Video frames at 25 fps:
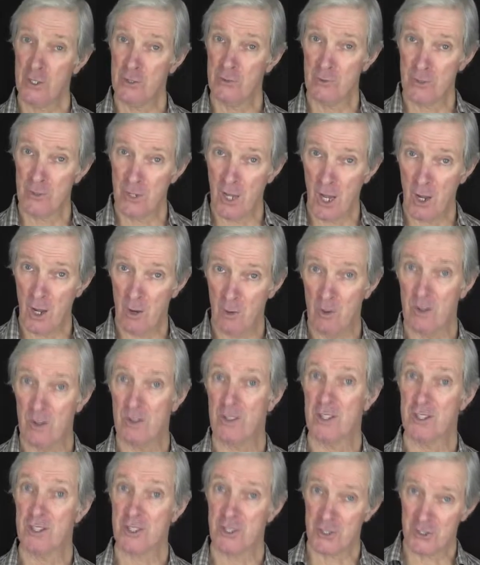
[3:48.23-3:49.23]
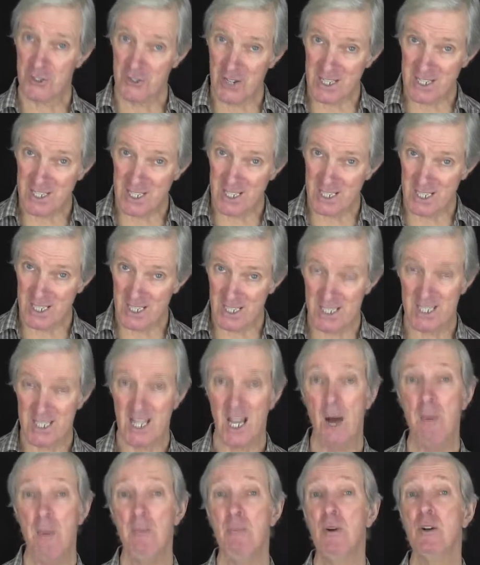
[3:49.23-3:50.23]
you know the
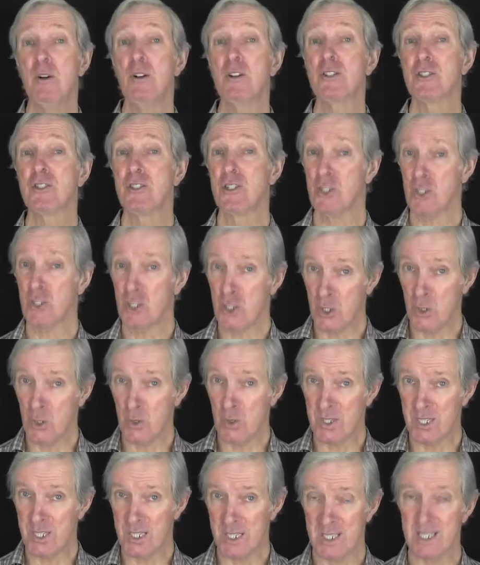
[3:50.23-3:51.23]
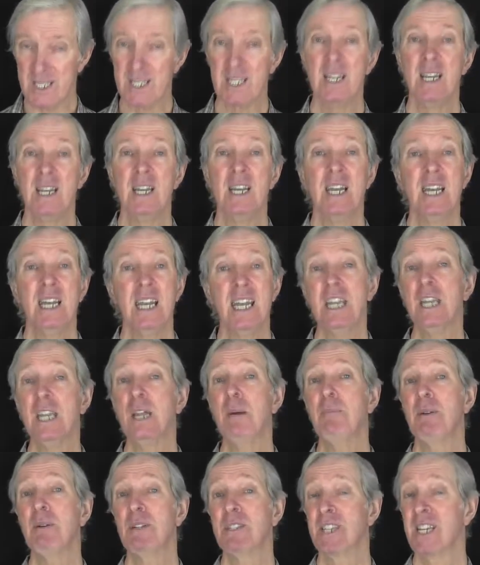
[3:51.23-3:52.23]
strategies a person uses in
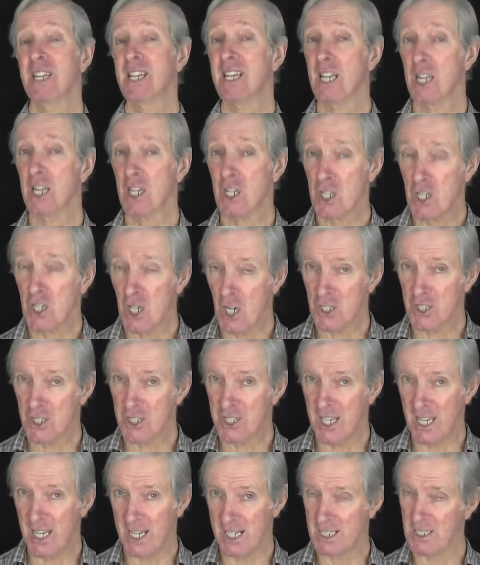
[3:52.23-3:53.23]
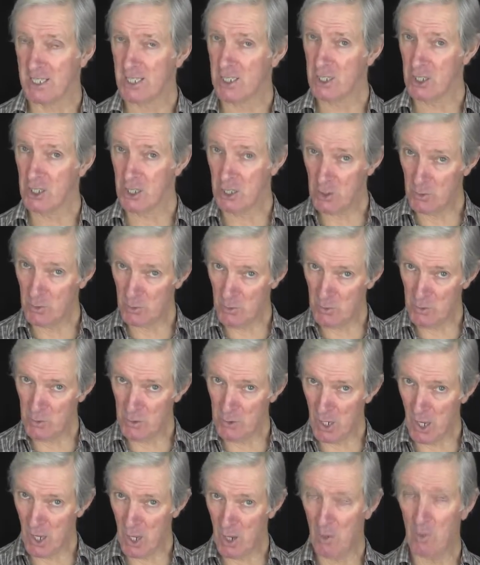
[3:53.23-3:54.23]
a particular context, you
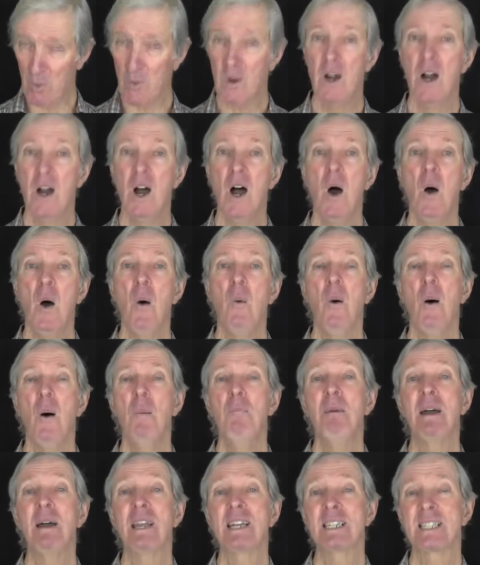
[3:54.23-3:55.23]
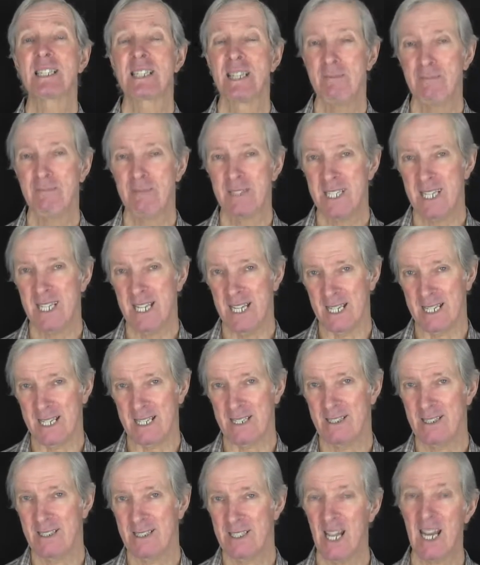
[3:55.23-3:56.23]
will know what makes them
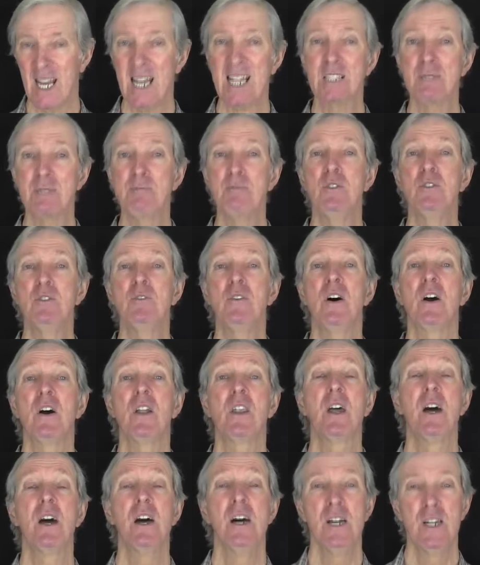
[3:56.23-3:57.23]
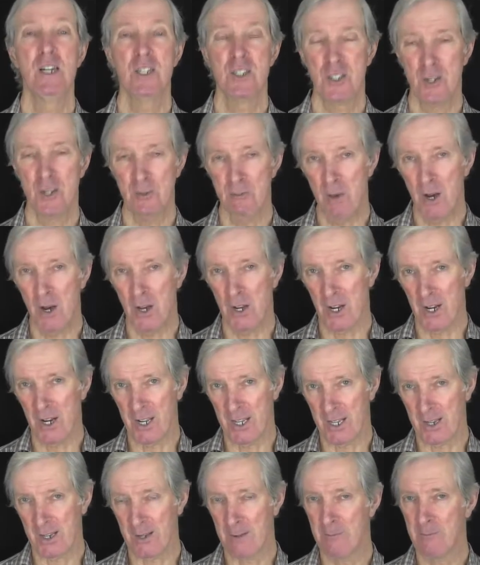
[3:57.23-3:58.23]
tick. Now let's move on to
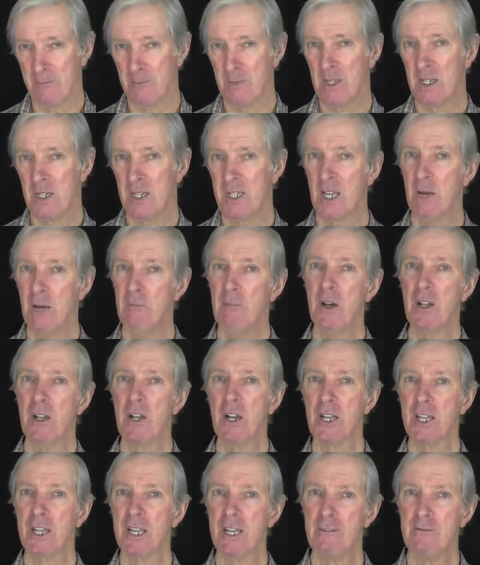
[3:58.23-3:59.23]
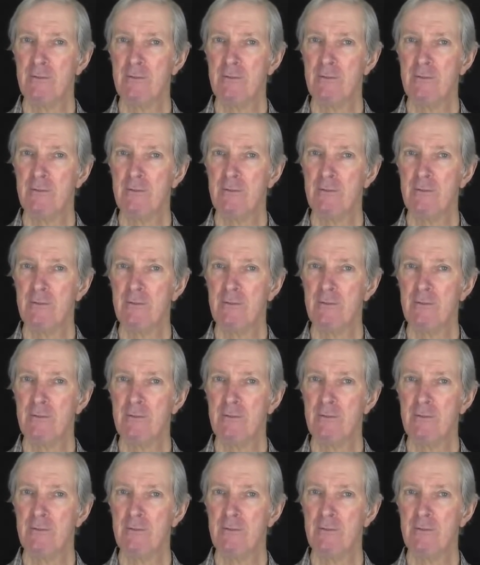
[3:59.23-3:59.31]
modelling. Now, modelling